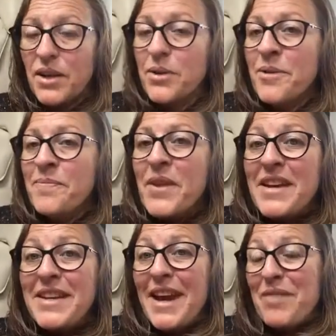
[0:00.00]
So
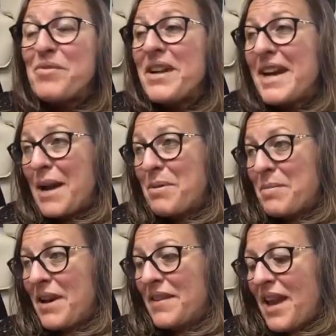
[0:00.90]
yeah, really
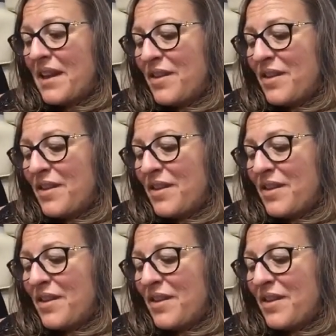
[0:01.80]
happy about that.